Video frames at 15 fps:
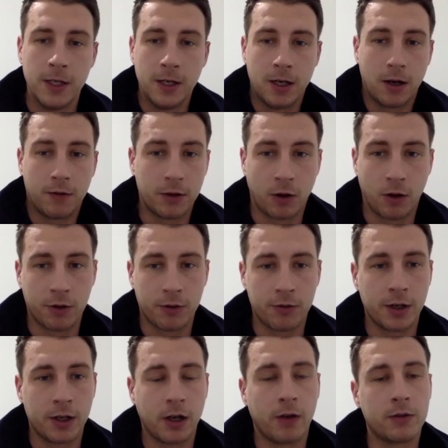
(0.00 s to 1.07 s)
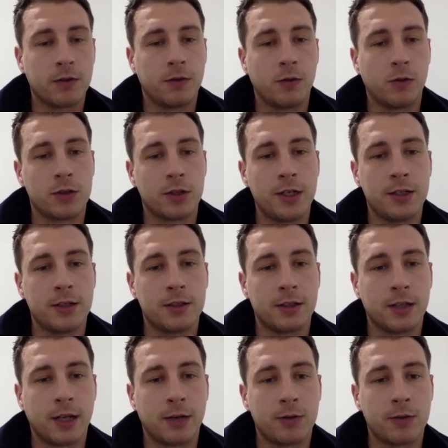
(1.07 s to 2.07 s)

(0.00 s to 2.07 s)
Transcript: I've got 3.5 to 4 seasons now